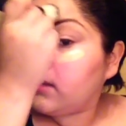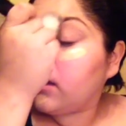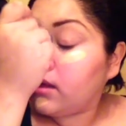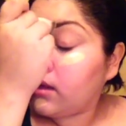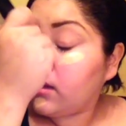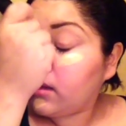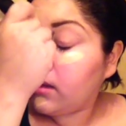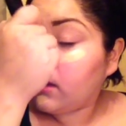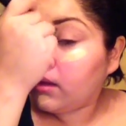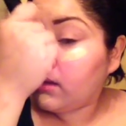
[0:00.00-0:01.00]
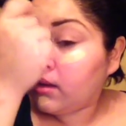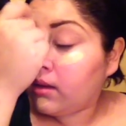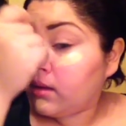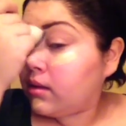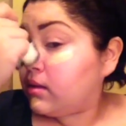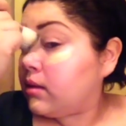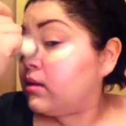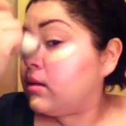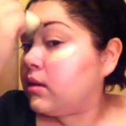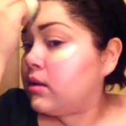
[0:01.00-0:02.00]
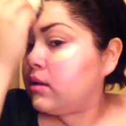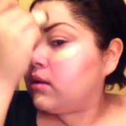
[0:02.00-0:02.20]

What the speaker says: right in my highlight area.